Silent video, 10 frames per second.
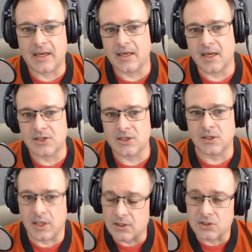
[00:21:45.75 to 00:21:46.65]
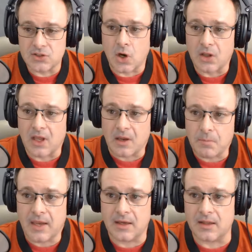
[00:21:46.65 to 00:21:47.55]
connection like the Starlink
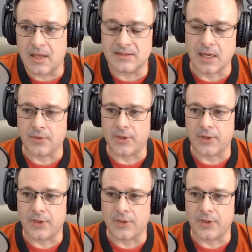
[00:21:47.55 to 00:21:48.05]
beta that's out